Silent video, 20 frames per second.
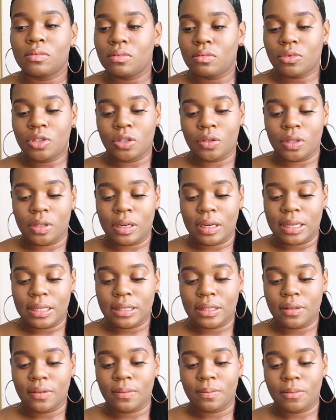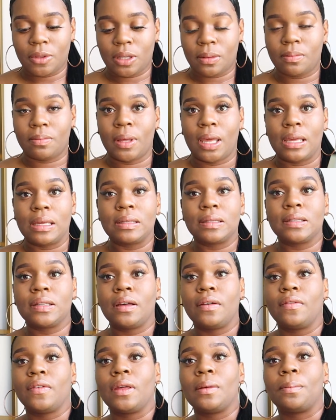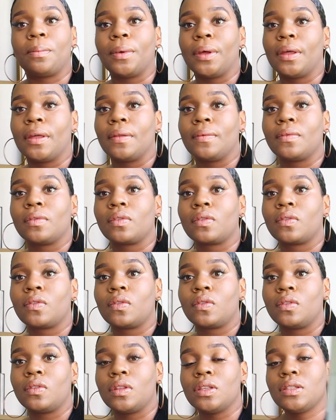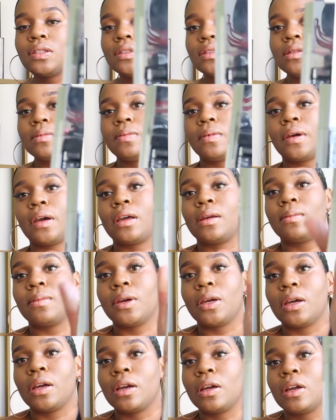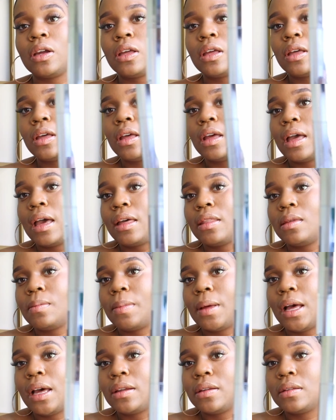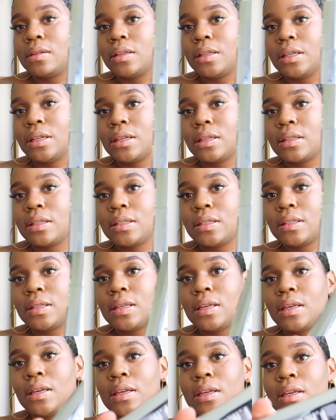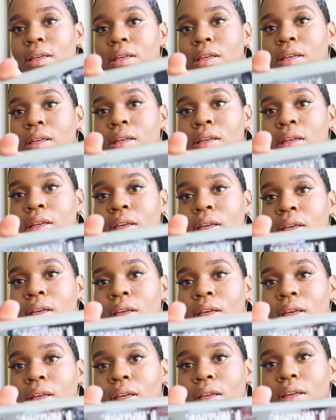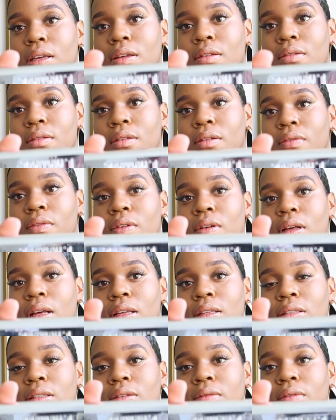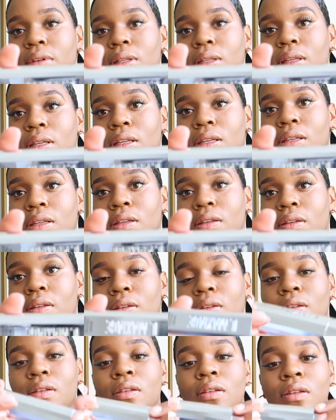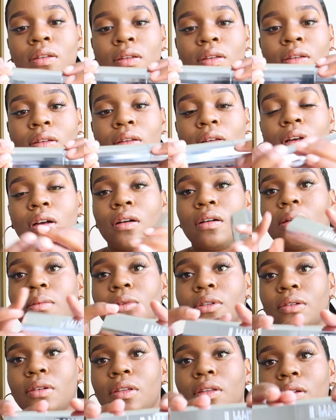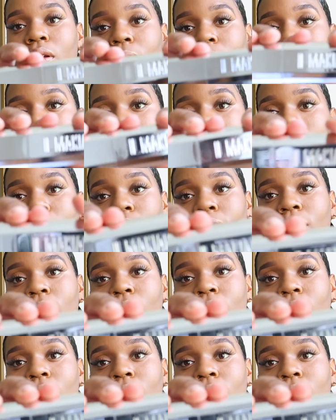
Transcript: show you guys the base of it, but this is the primer, how the bottle looks. I don't know if you guys can really, oh, I'm showing you upside down.